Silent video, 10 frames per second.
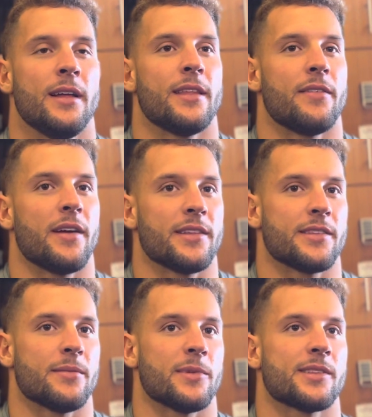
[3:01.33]
they've had
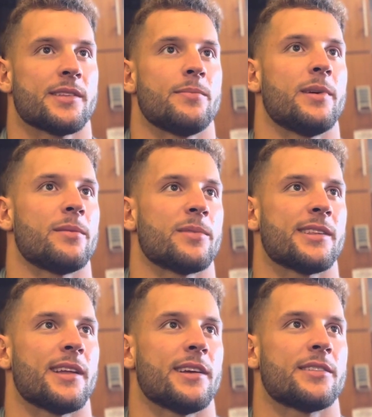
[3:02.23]
some big
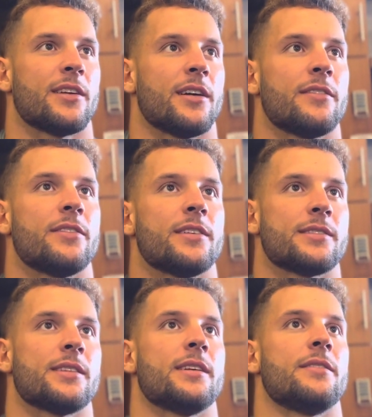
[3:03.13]
mistakes on
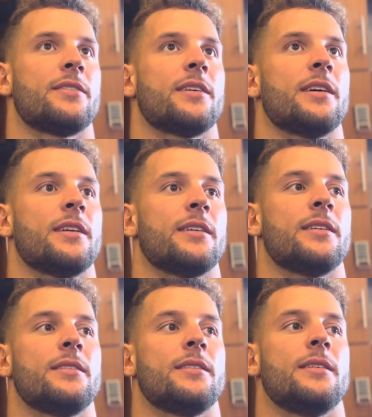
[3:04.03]
offense that have kind
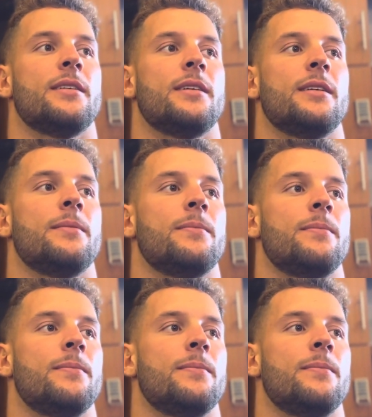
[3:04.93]
of